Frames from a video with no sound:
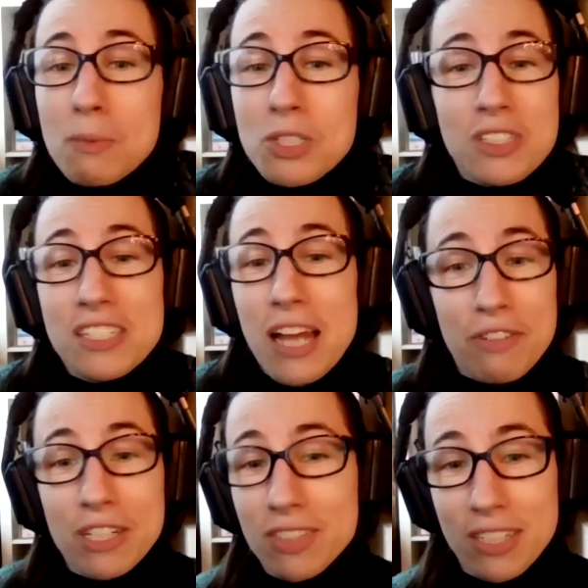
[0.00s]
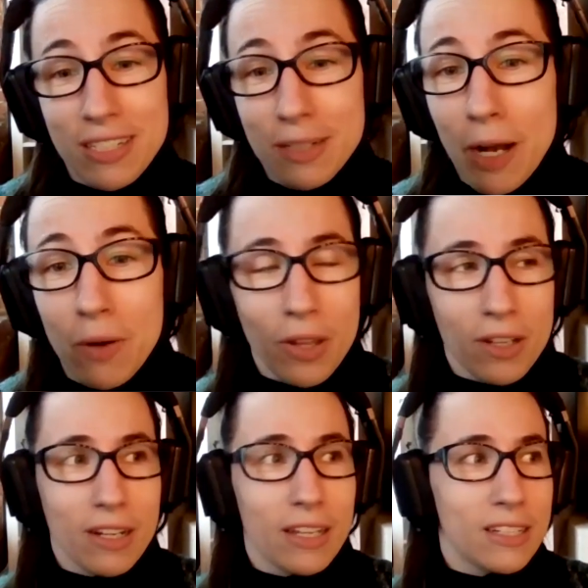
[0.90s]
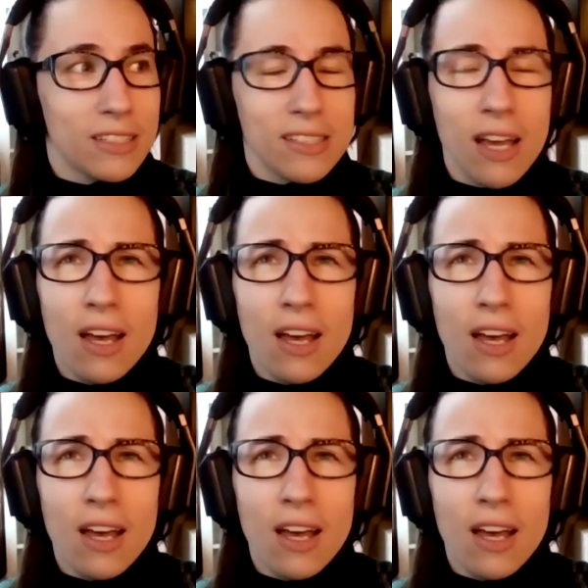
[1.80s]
just never even hear about, whether it is